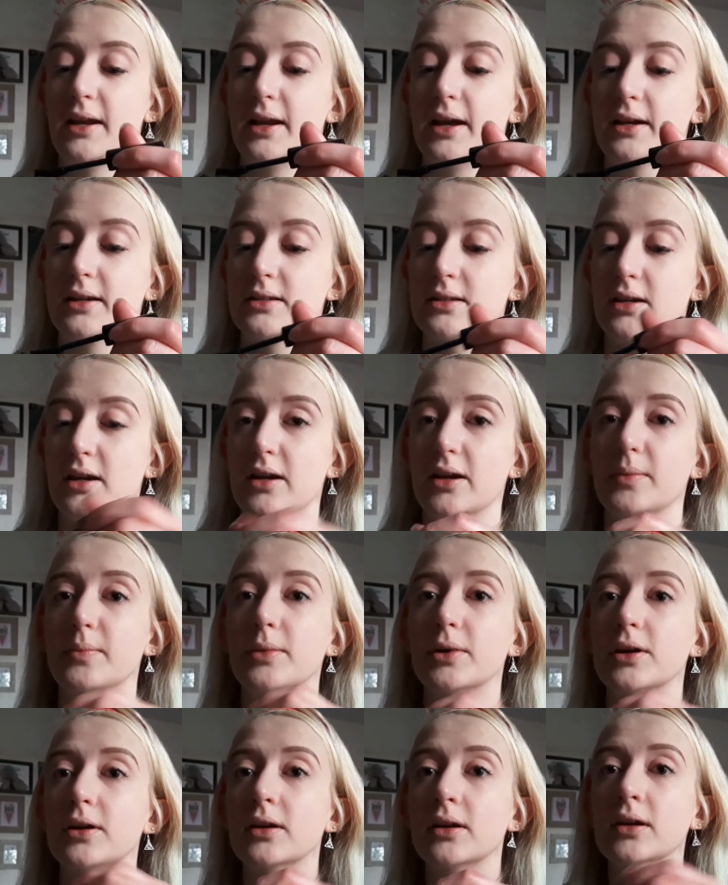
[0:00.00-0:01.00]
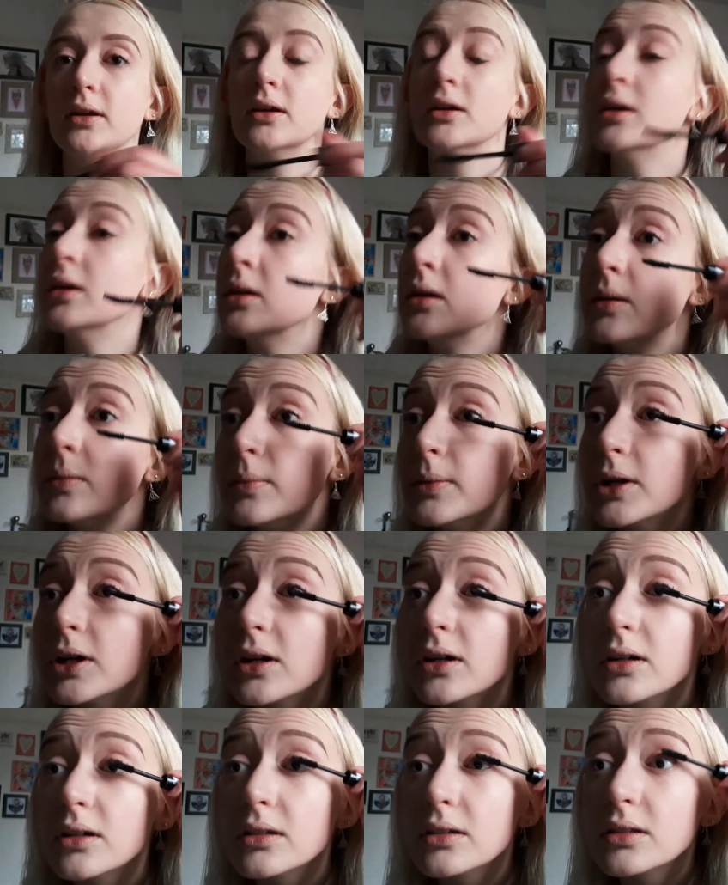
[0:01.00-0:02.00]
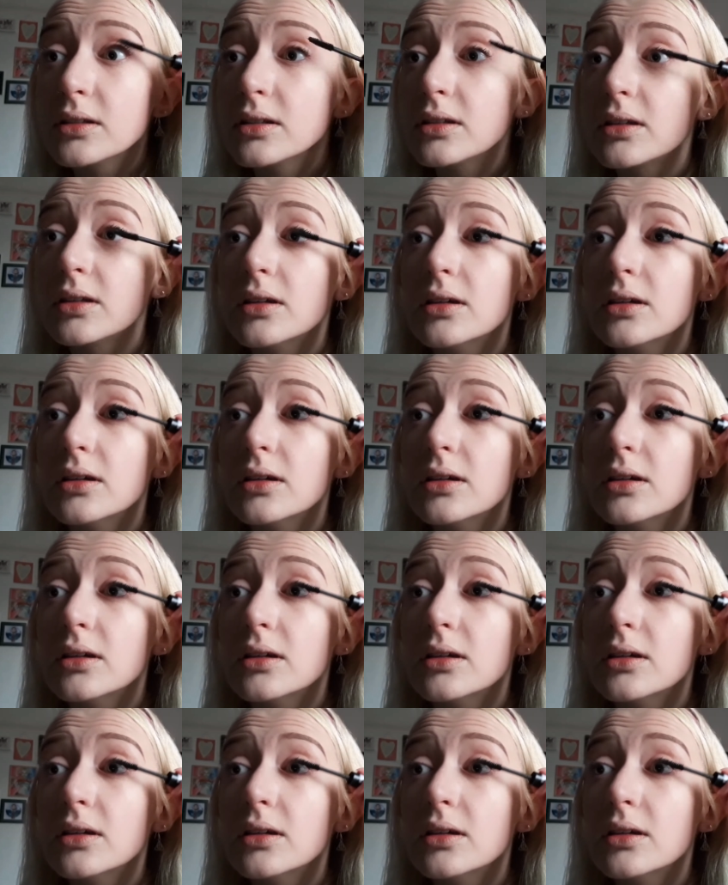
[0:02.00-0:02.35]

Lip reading: next time, because